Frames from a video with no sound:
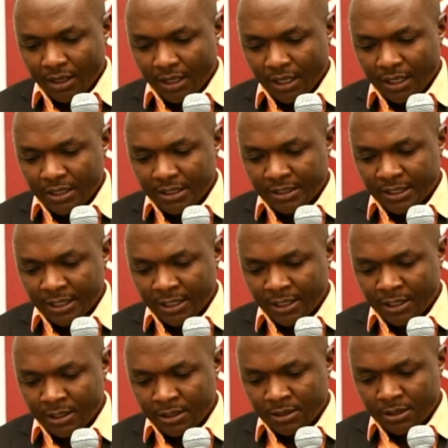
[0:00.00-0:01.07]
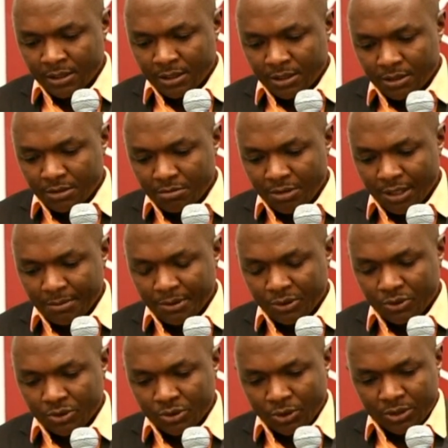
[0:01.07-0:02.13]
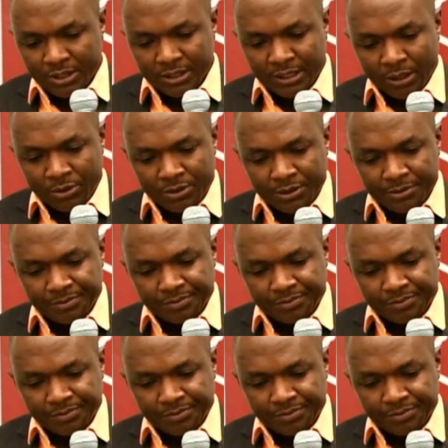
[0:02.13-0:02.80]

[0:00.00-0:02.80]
And be able to sort it out.